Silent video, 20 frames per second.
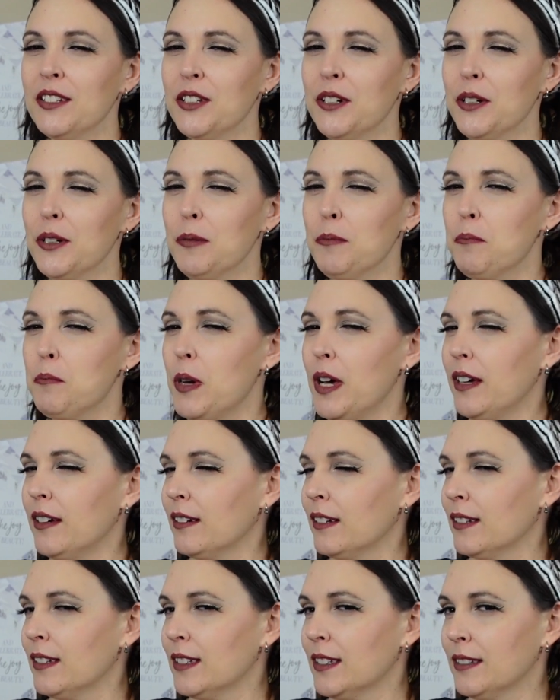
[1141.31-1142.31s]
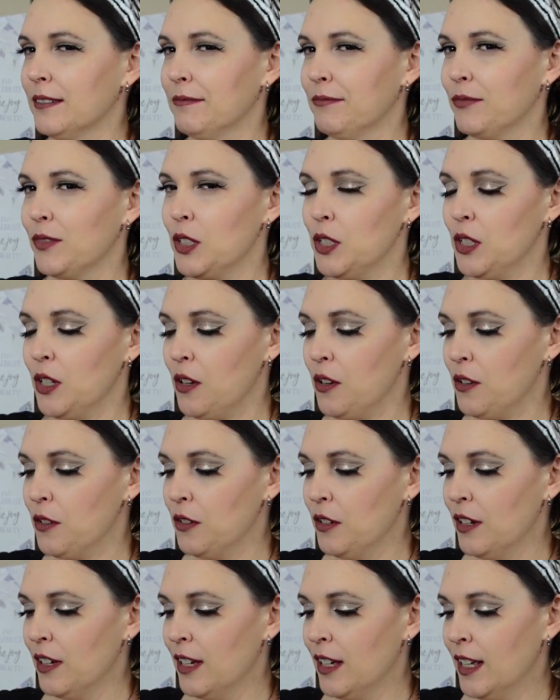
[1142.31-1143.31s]
certain bugs. So
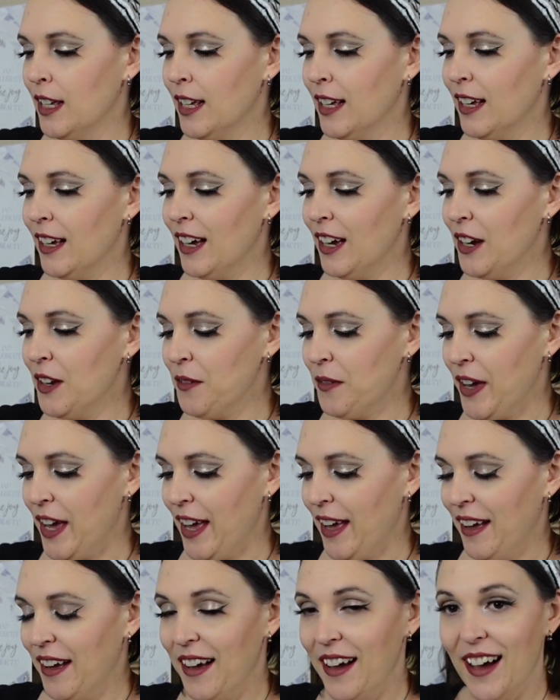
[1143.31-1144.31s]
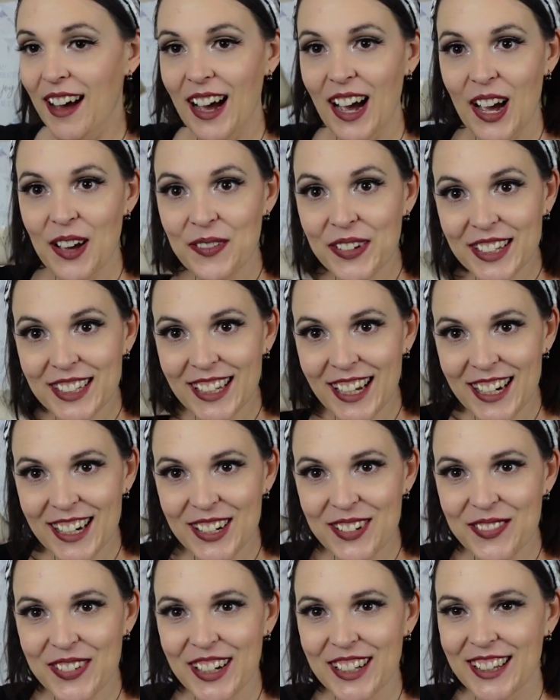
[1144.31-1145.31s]
anyway, I'm excited
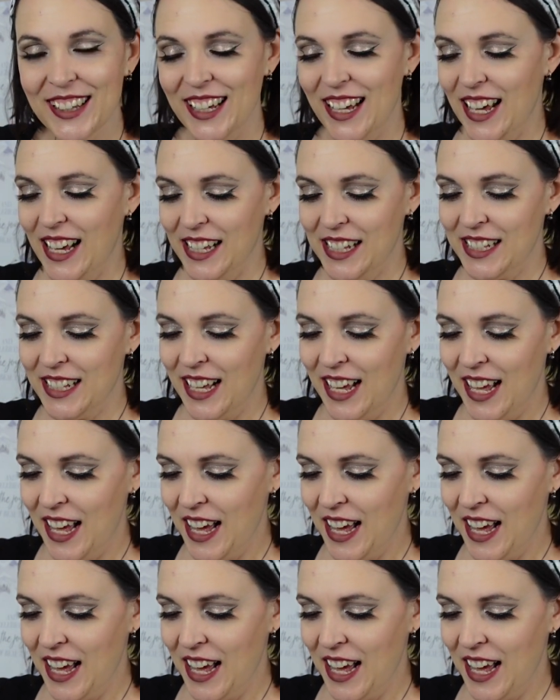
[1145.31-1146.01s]
about this.